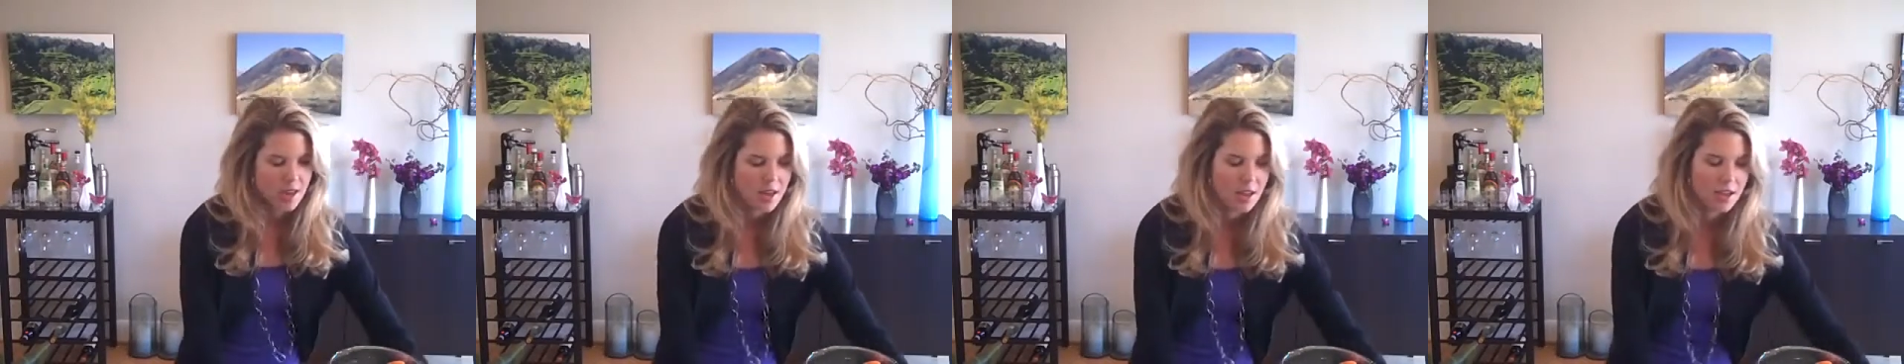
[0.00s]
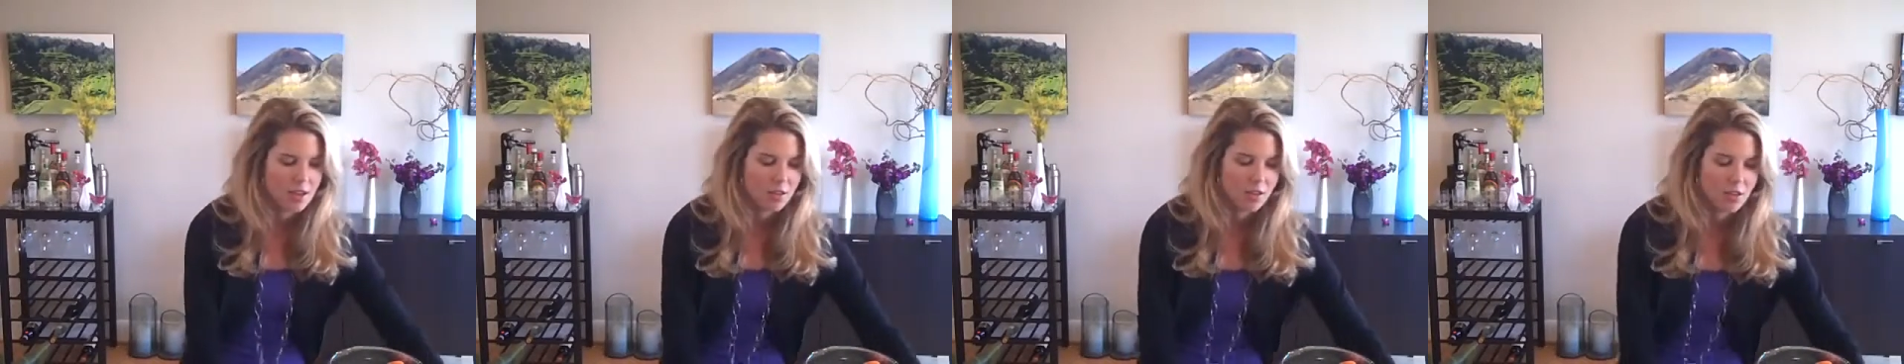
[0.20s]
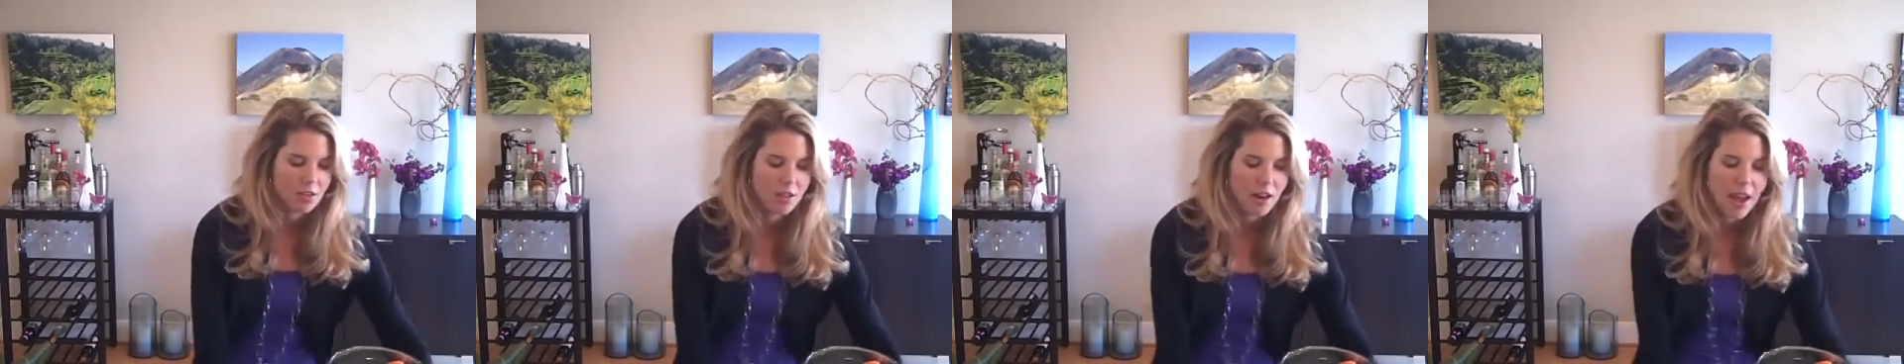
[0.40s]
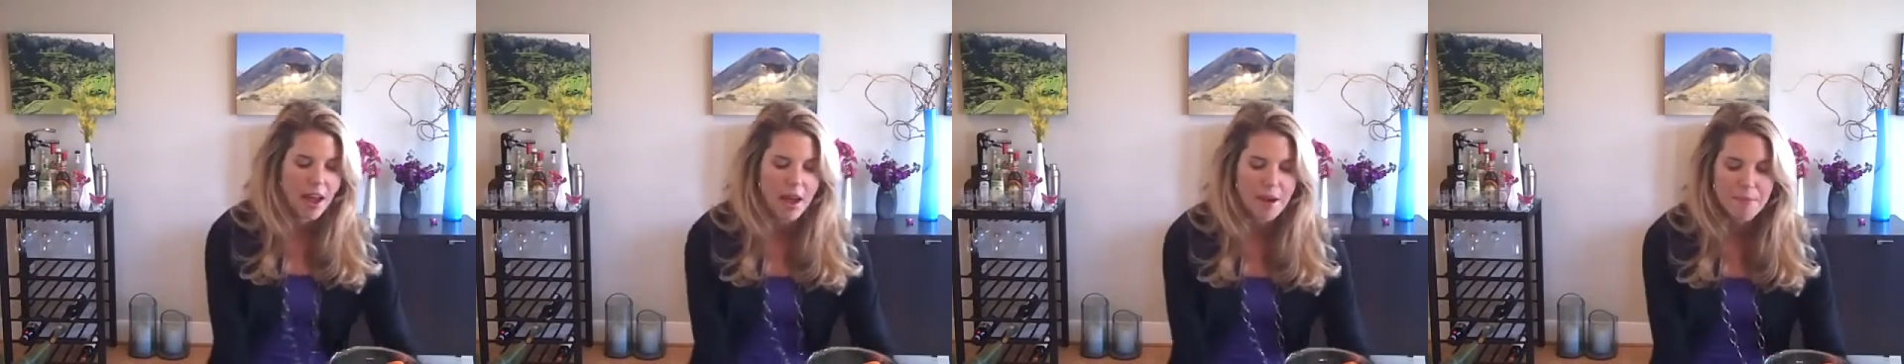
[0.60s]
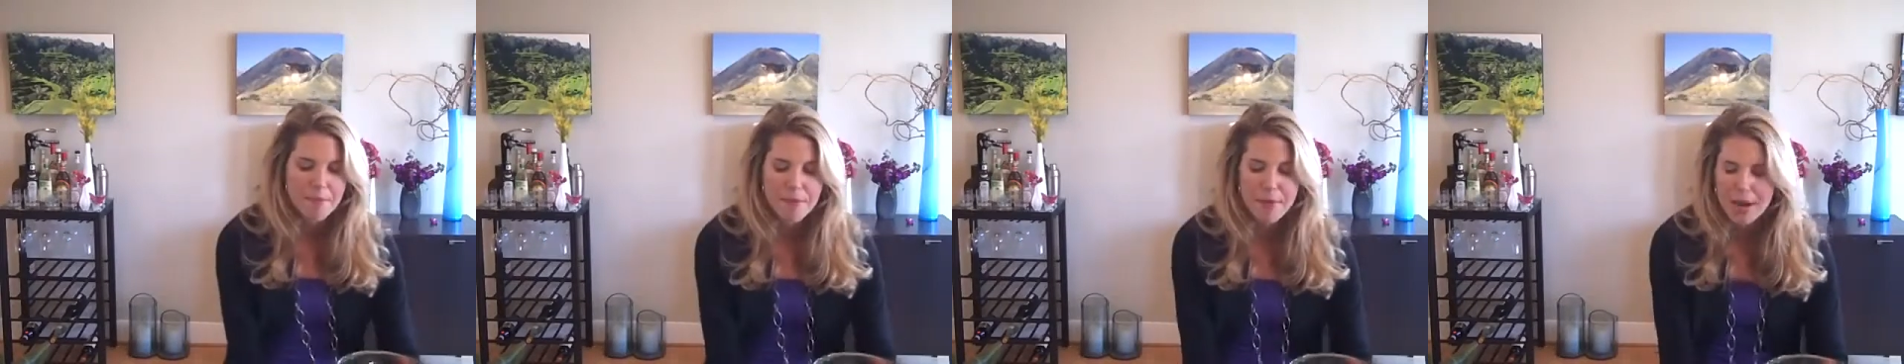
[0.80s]
and
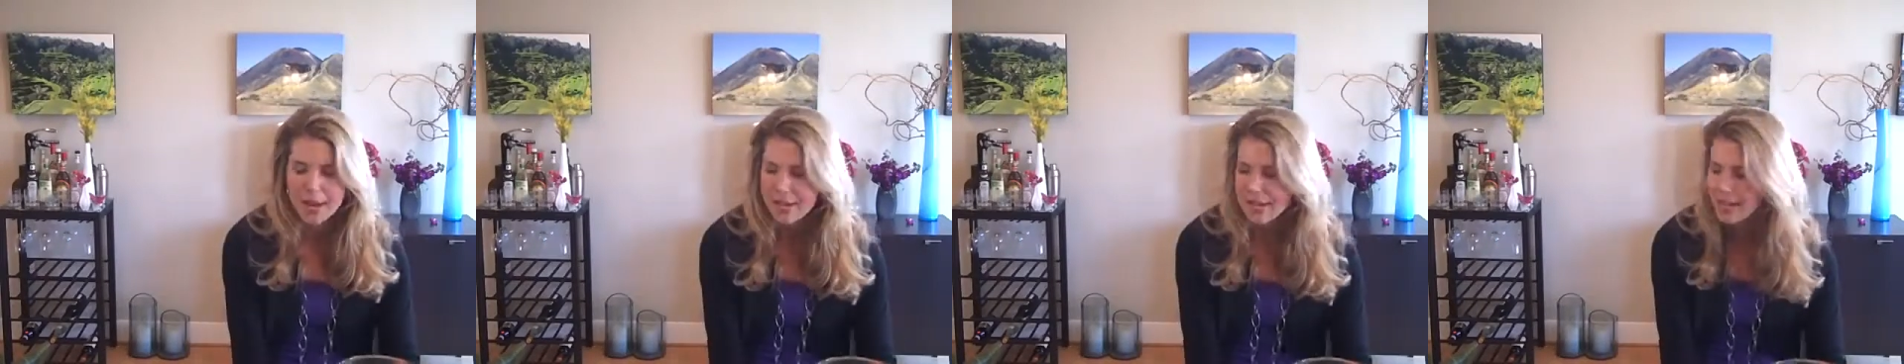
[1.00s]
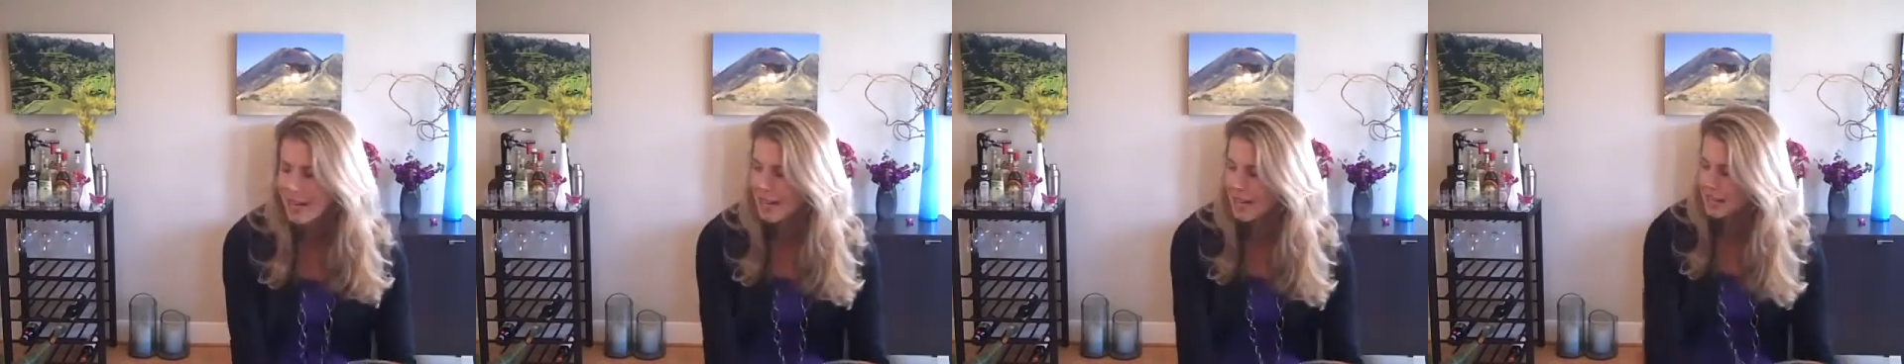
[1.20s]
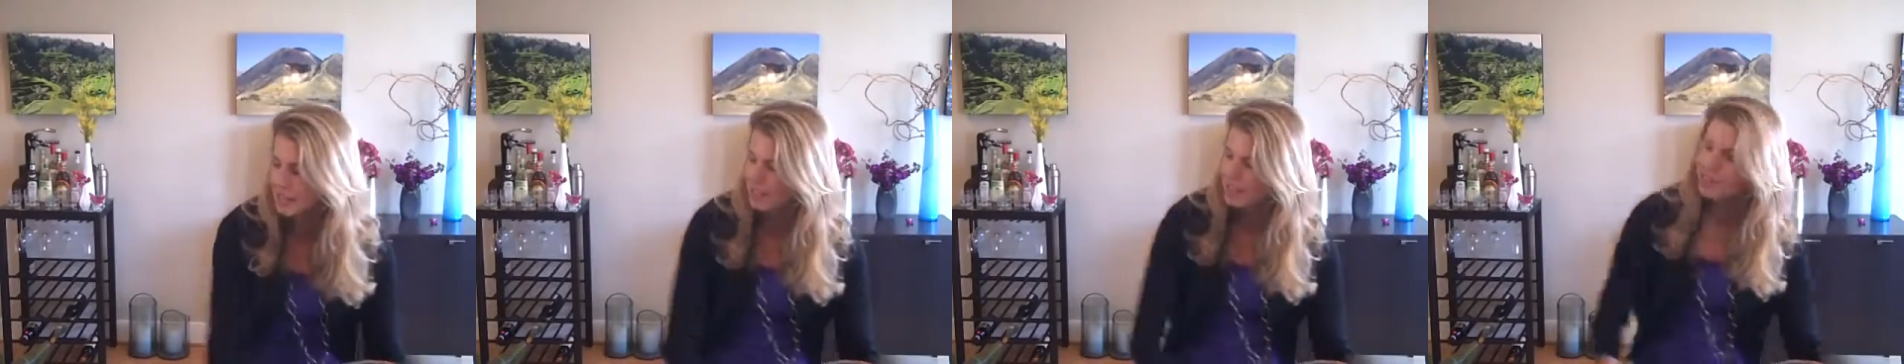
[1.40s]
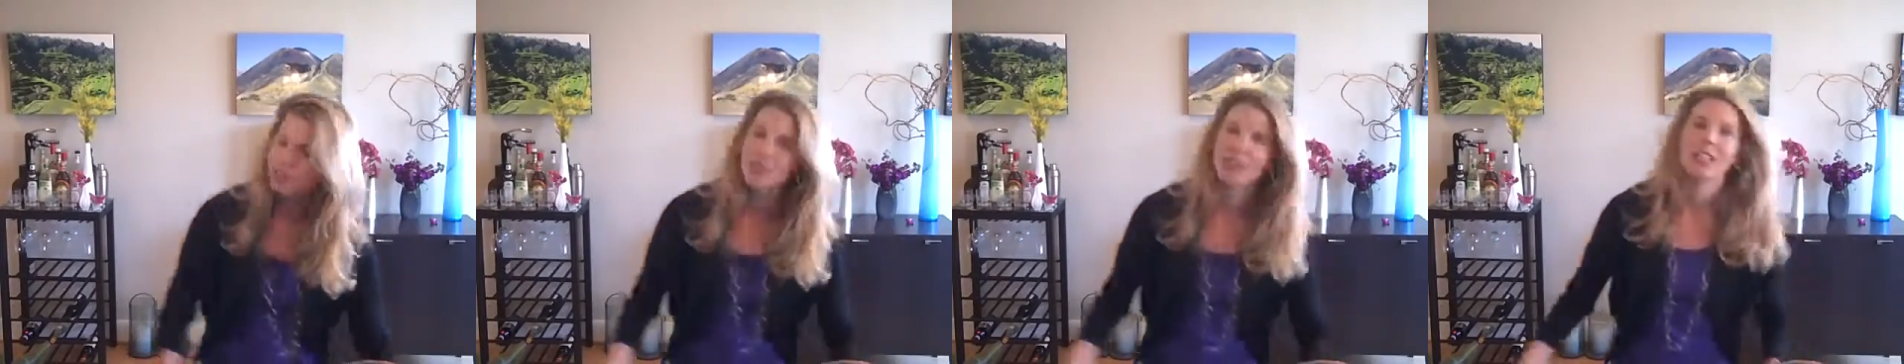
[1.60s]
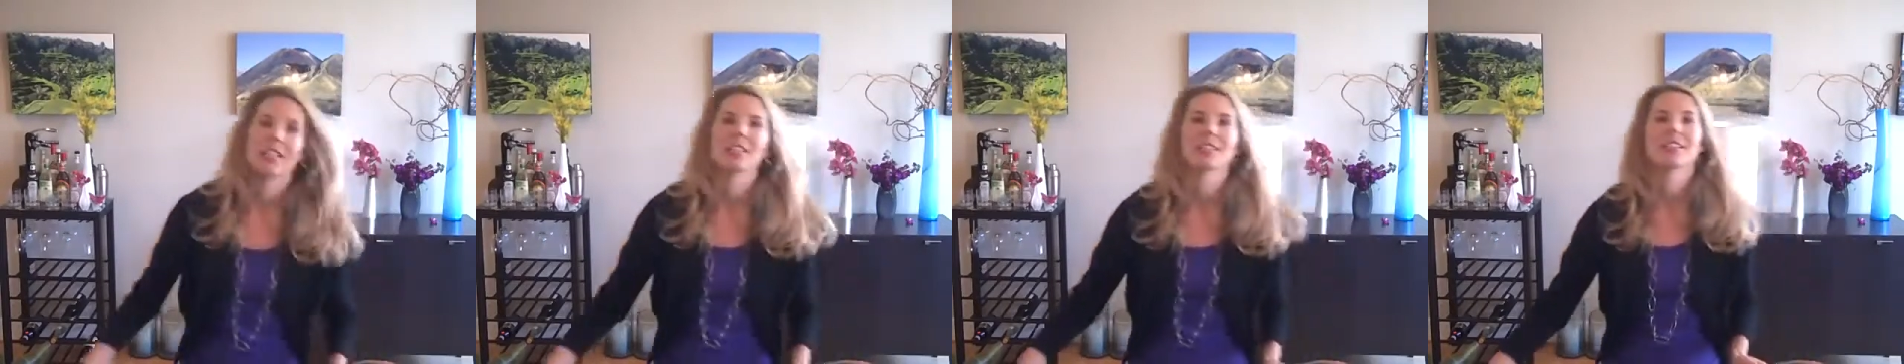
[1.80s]
grab my next
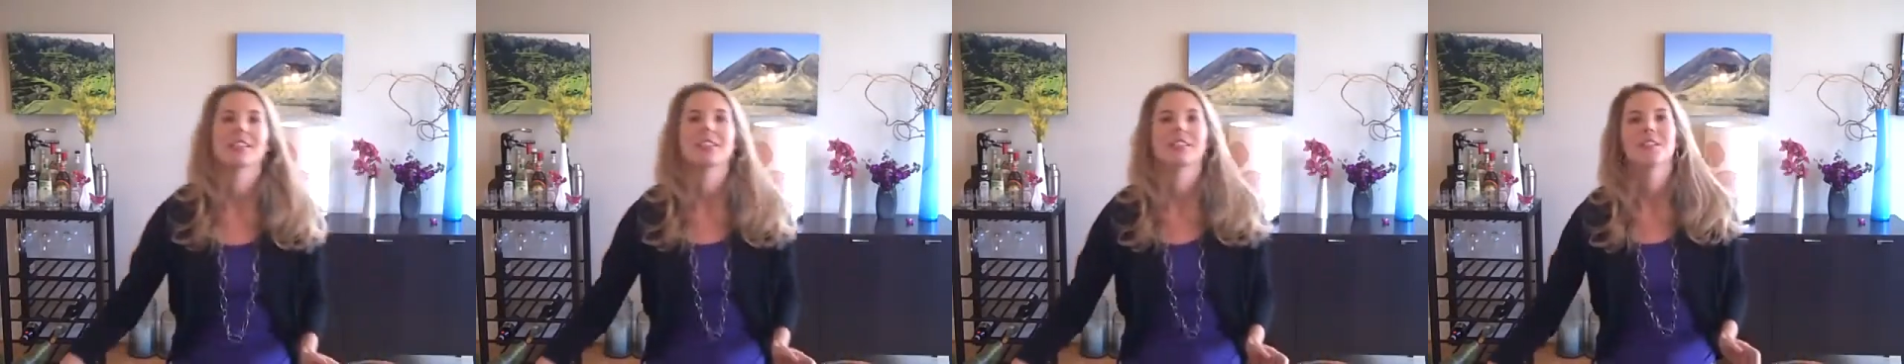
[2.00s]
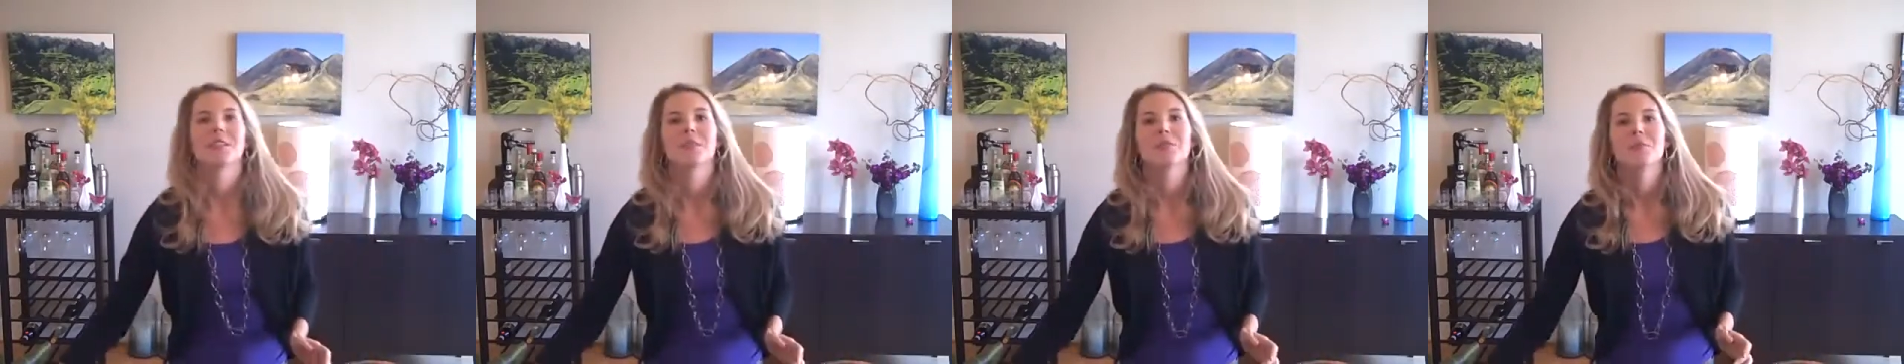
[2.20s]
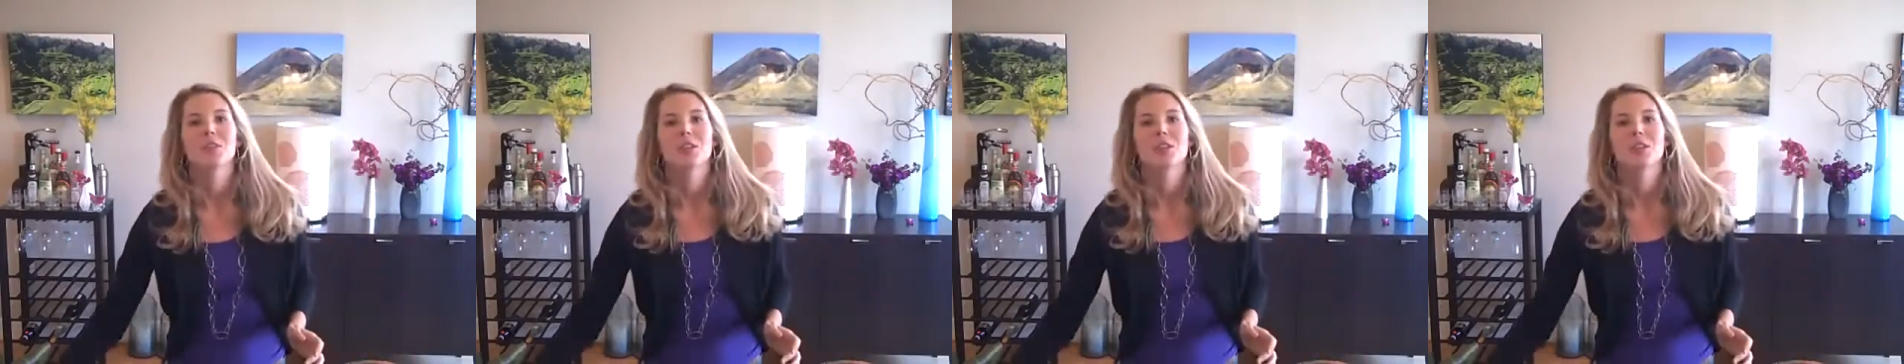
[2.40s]
vase.